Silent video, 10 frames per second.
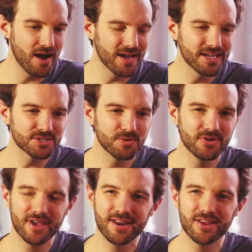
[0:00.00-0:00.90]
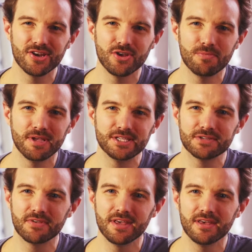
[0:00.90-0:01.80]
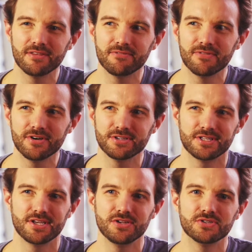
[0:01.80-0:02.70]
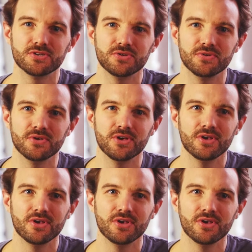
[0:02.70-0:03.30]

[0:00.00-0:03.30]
I guess when you're getting a new piece of gear, the first thing you do,